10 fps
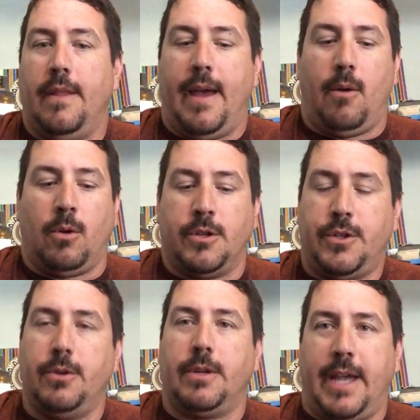that were
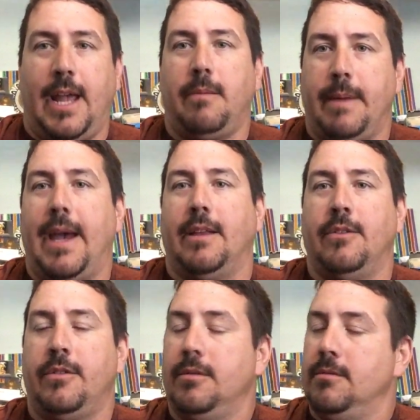2 king
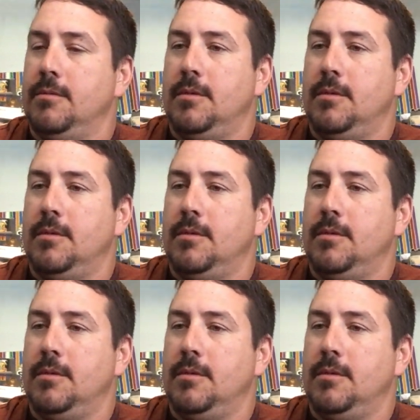beds